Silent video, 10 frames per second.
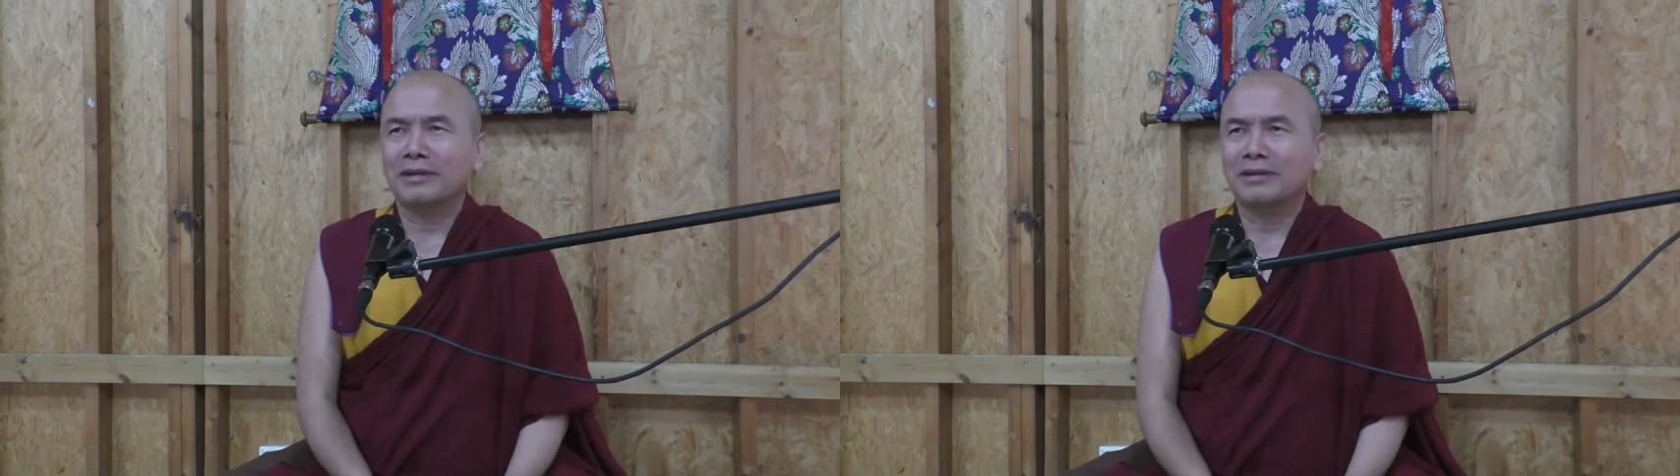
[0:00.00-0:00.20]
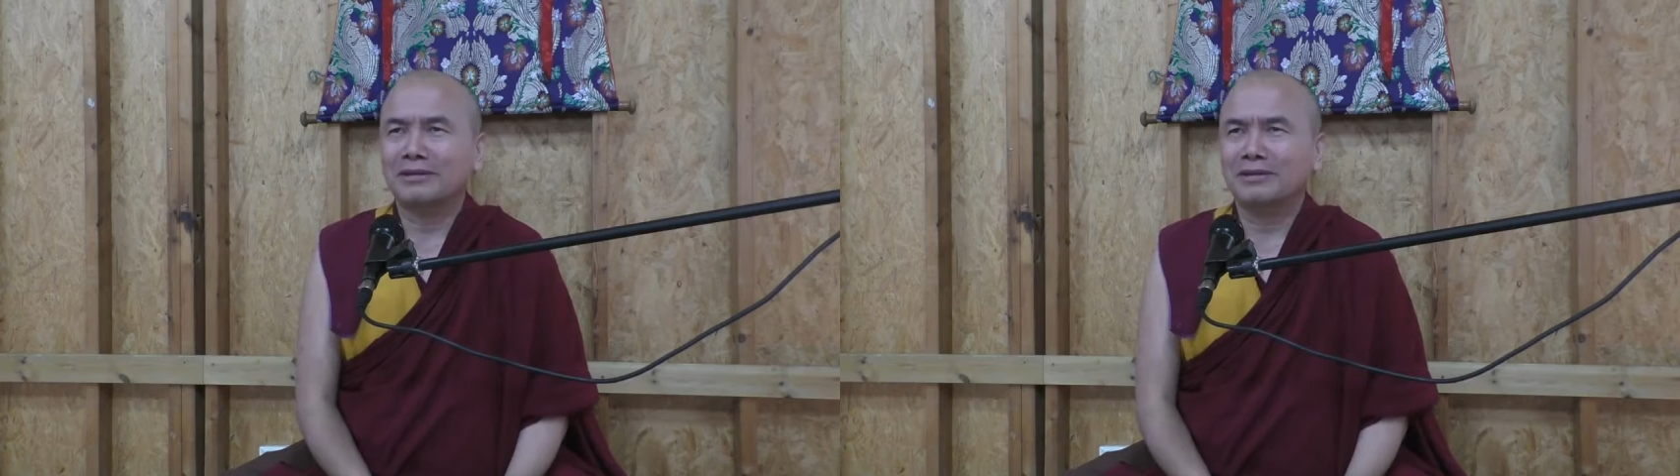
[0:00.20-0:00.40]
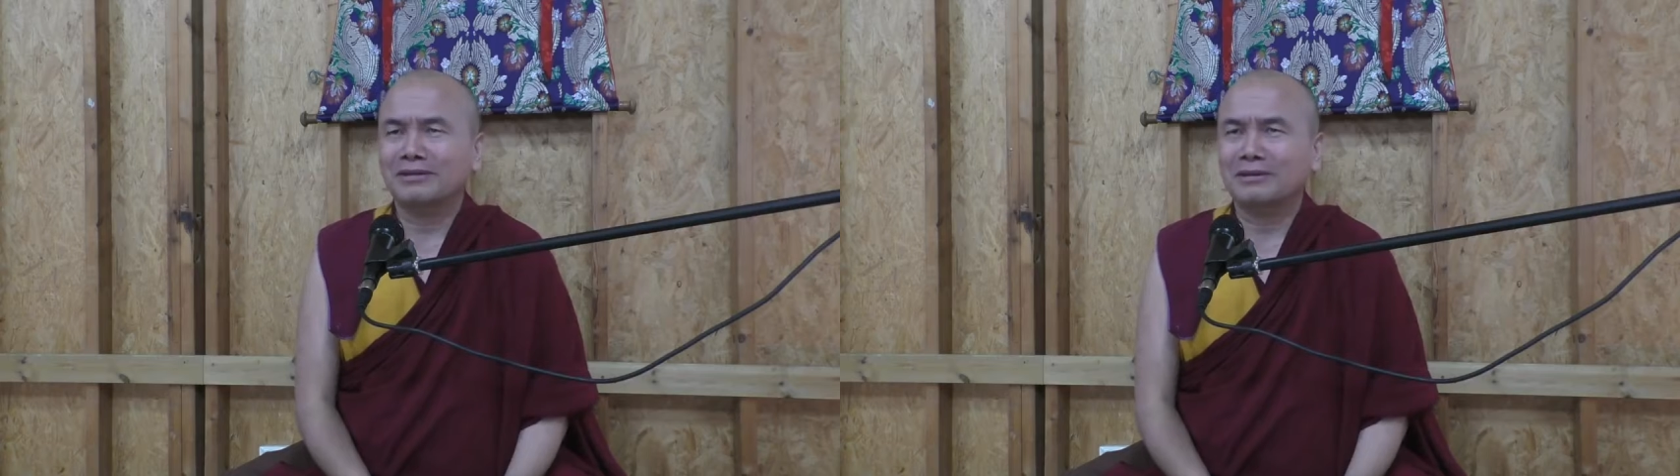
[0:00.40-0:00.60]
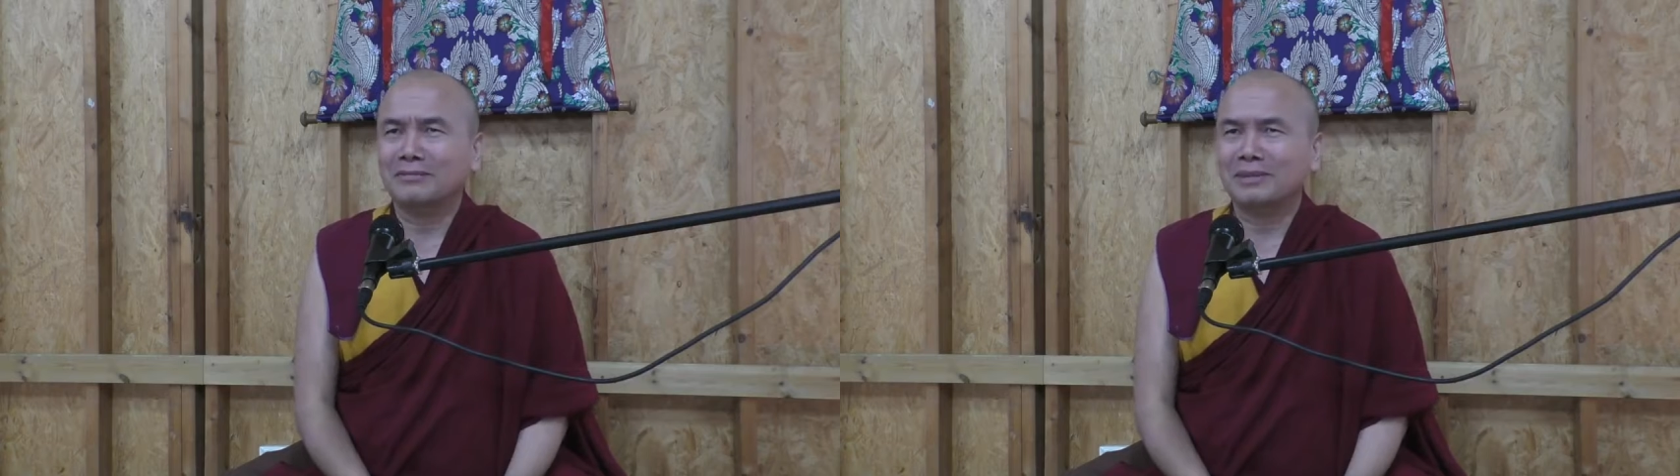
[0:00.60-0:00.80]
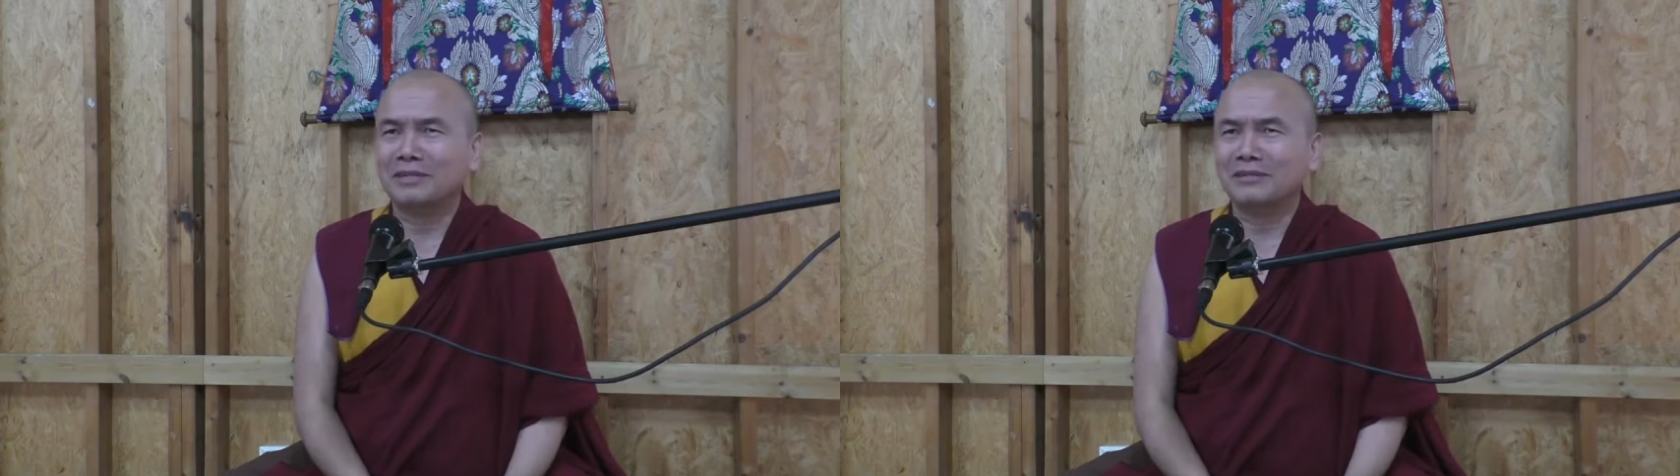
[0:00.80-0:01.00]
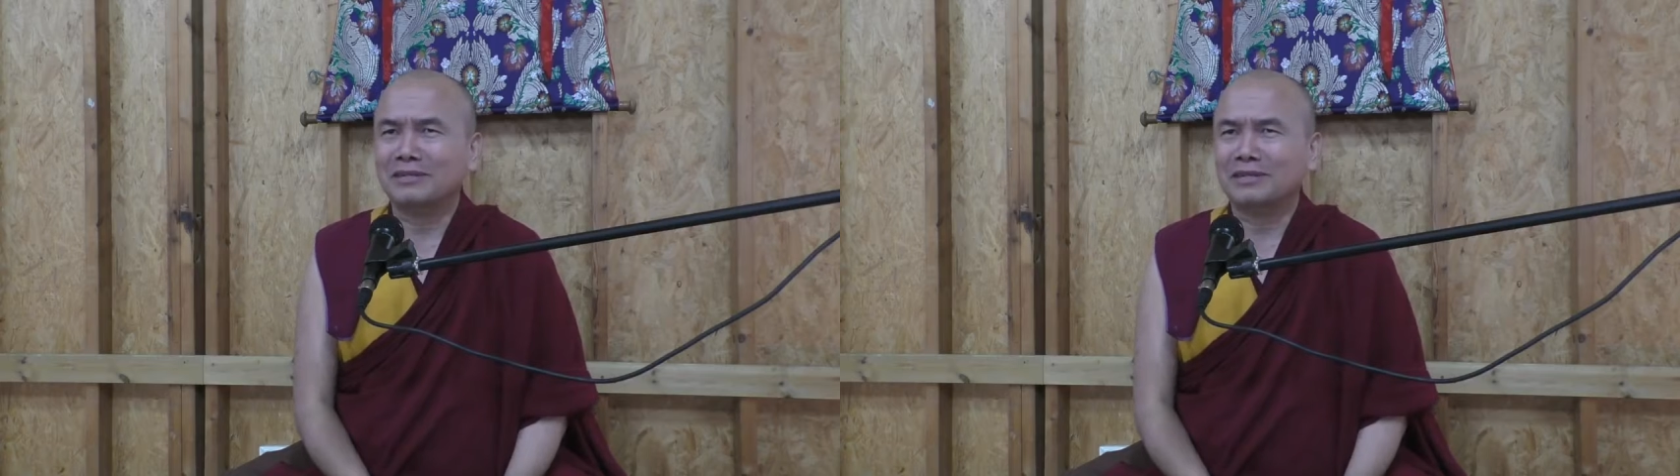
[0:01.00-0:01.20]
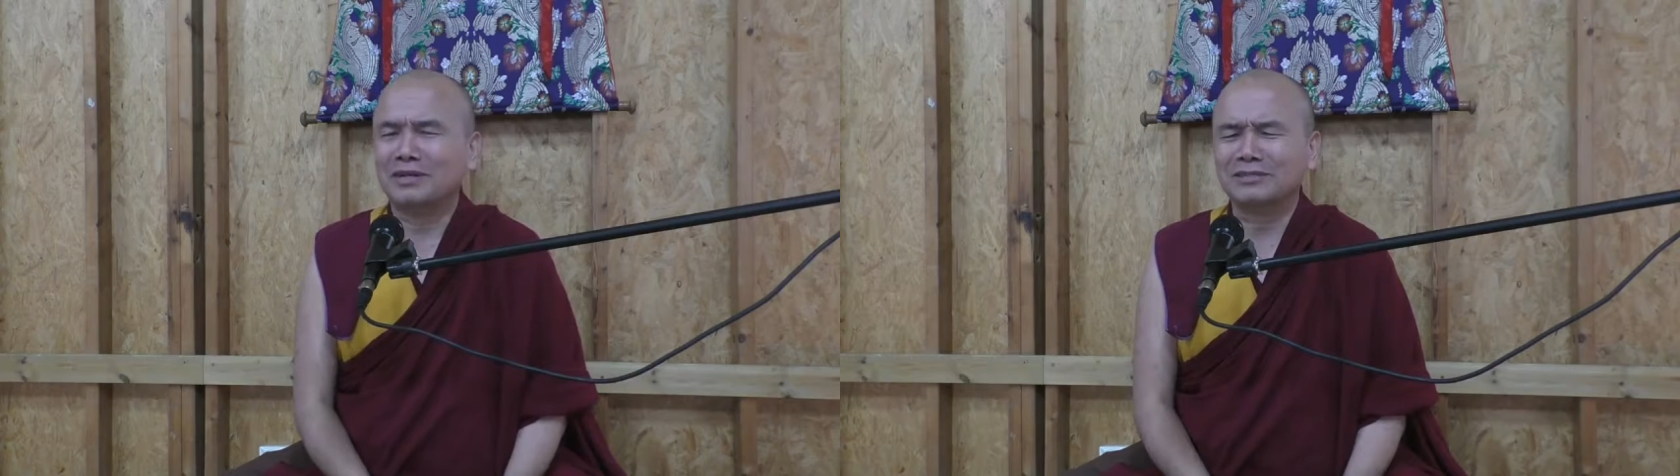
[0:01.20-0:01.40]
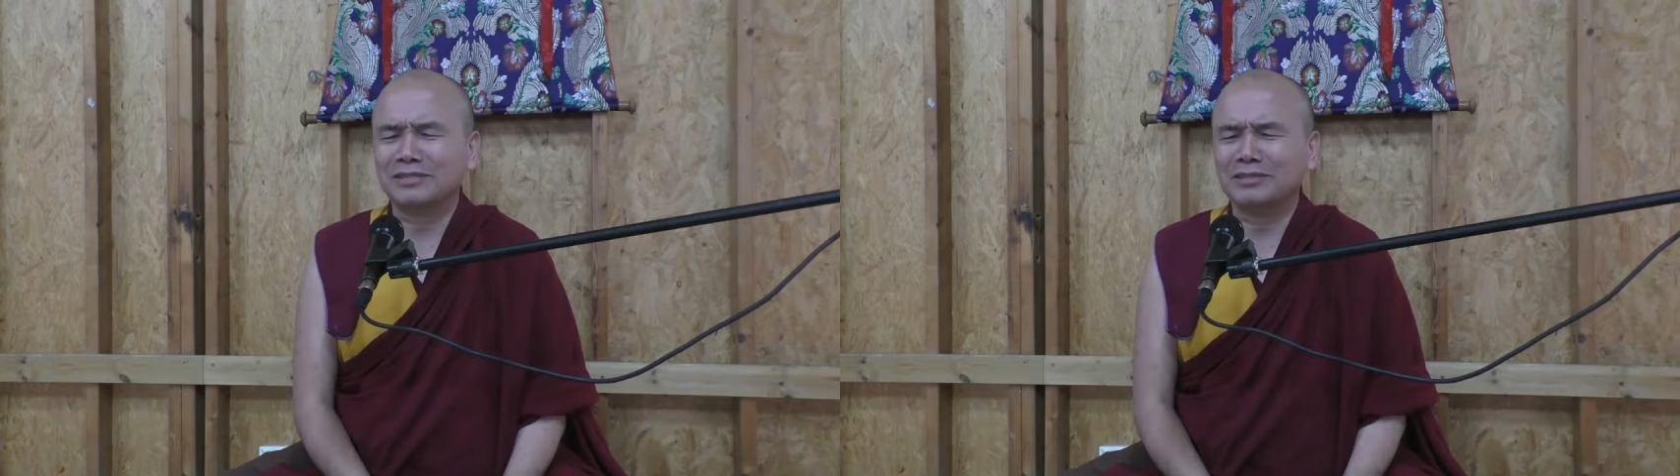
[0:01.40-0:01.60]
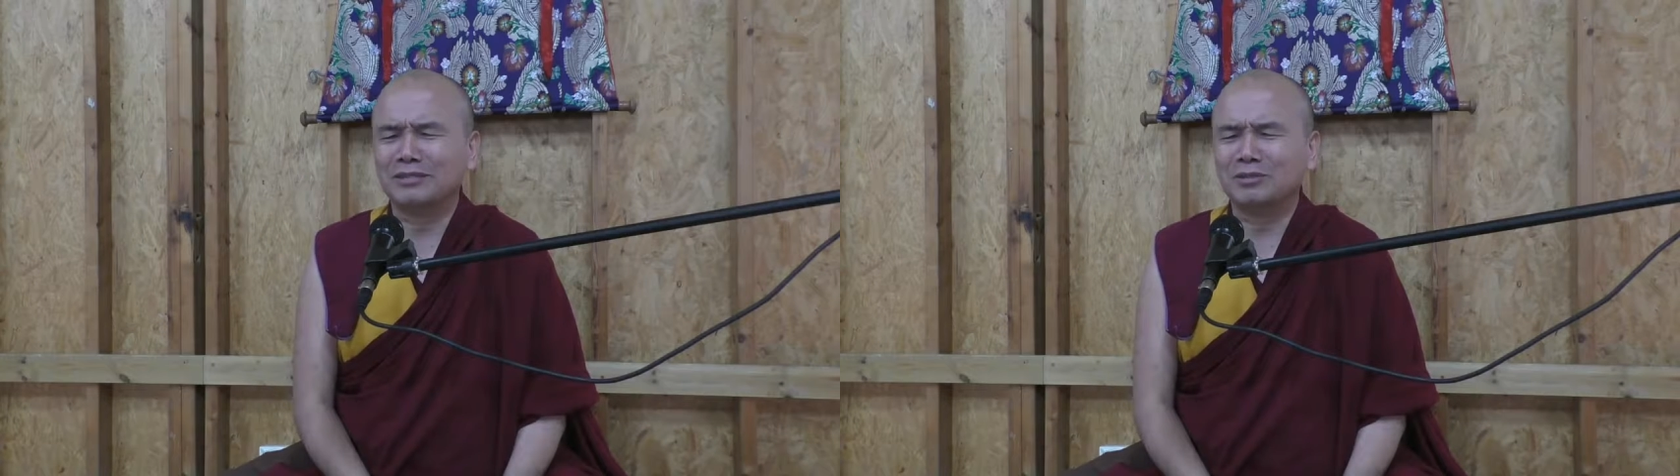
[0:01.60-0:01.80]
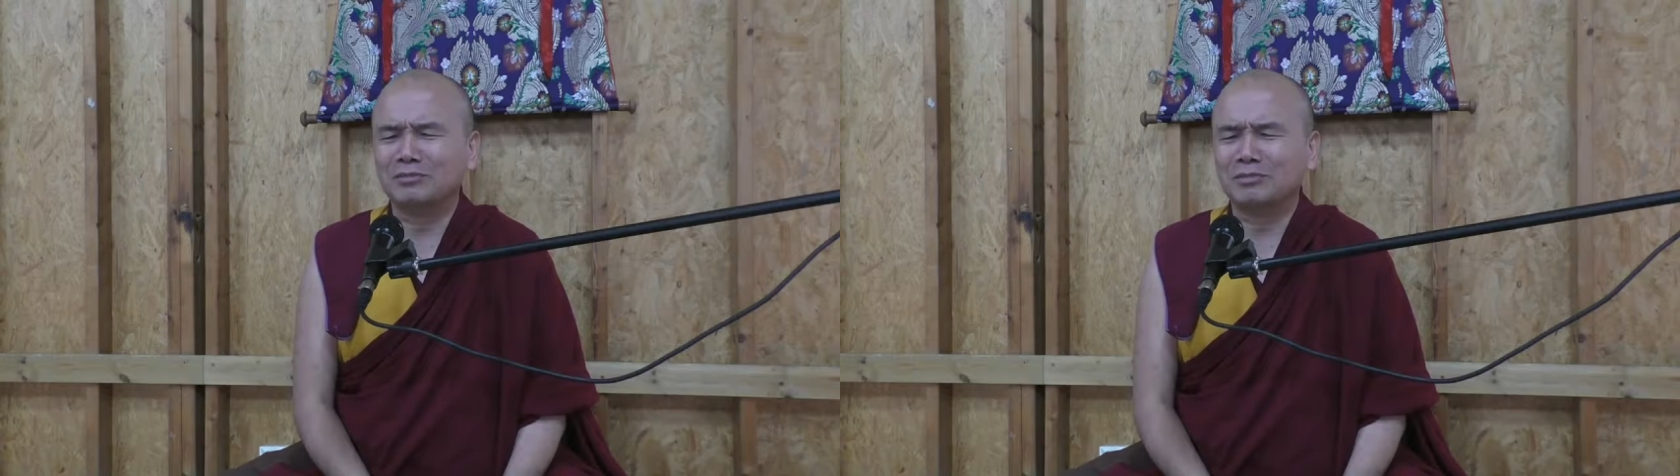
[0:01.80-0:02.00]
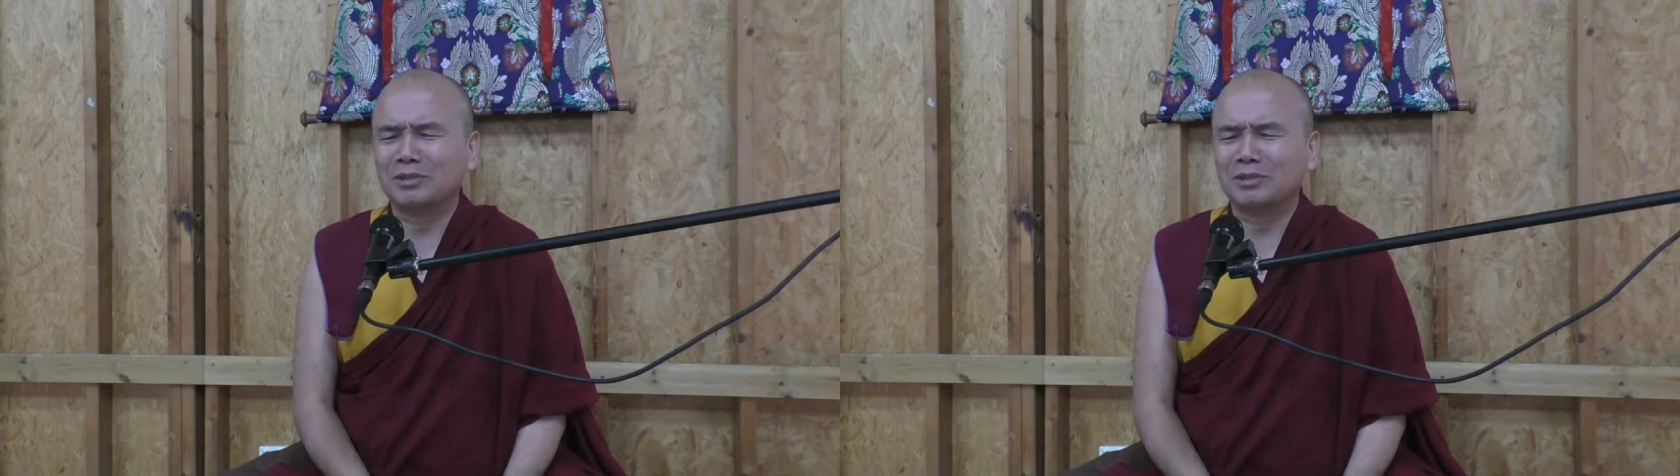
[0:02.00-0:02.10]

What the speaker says: And then I said that